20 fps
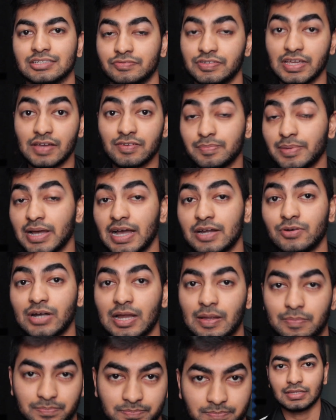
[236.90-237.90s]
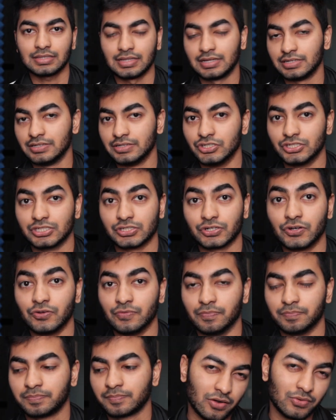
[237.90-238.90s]
So if you have a bad rep, then you're
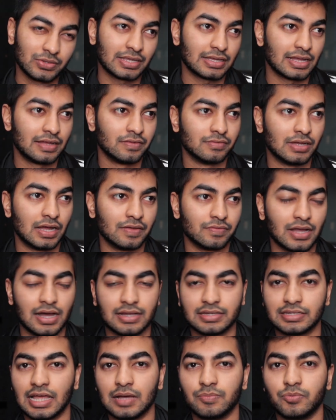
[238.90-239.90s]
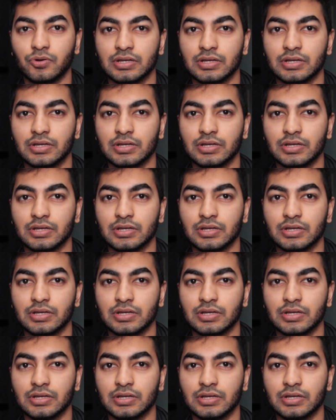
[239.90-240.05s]
screwed. I don't think I've, I've gotten to that